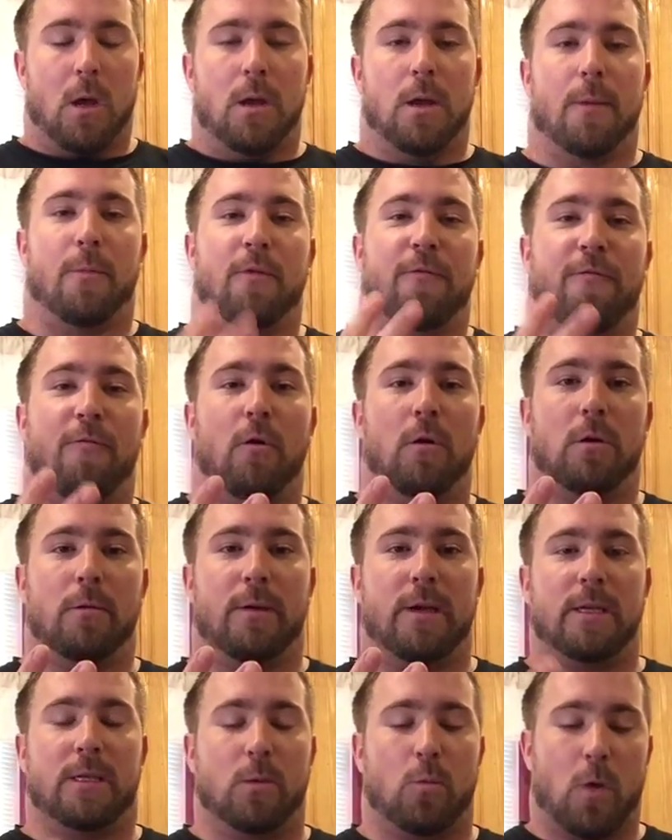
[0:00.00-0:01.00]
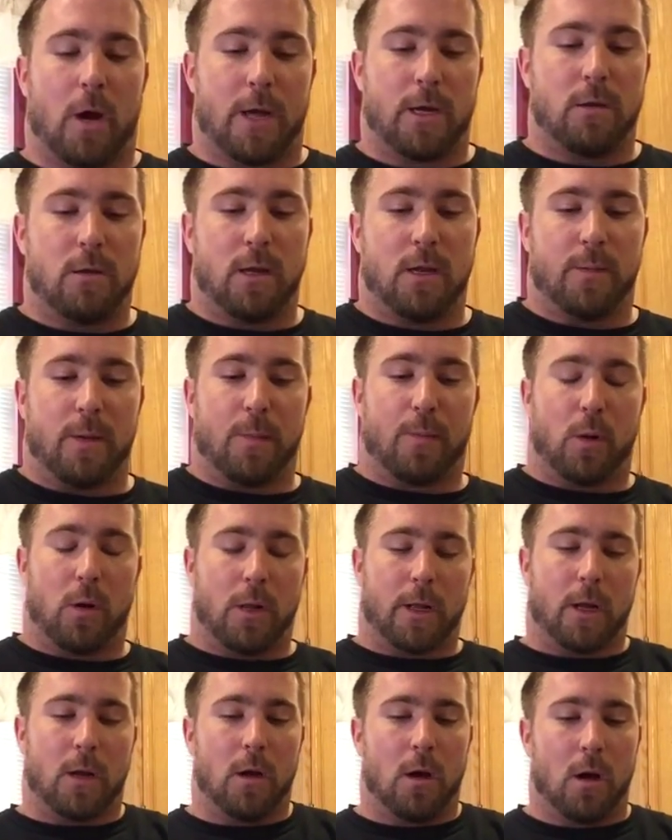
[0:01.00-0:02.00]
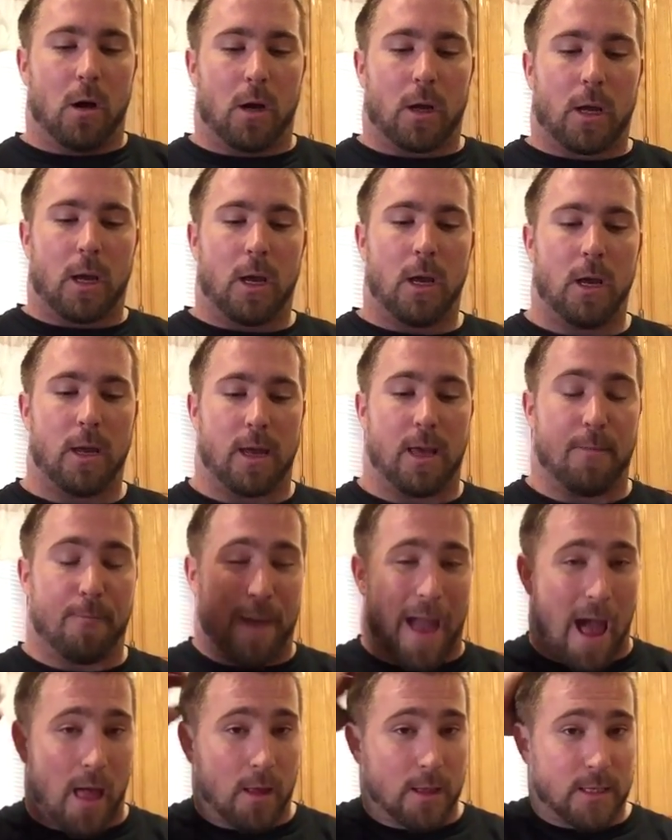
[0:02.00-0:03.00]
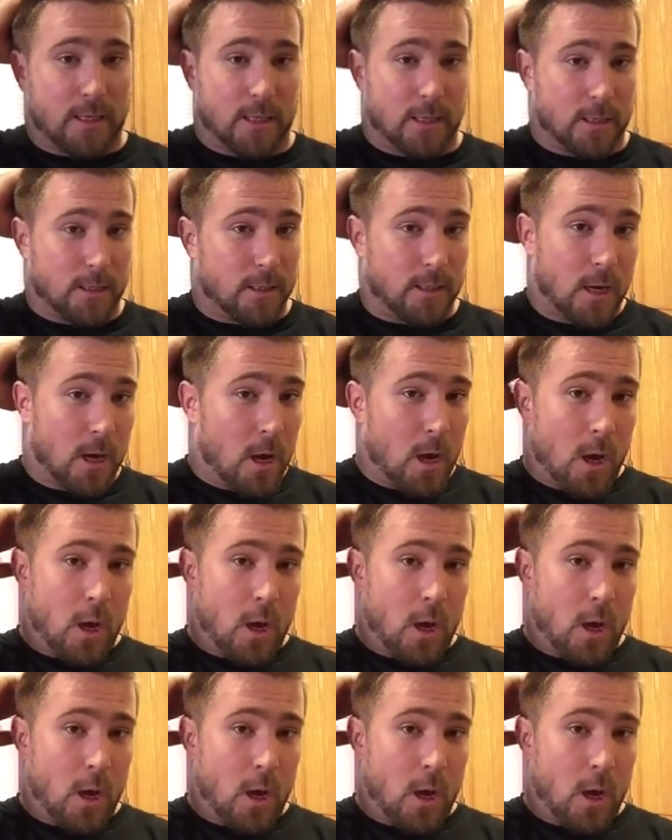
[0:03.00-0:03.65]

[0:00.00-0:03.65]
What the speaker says: Number 4 reason why you need to be pulling hook: imbalances.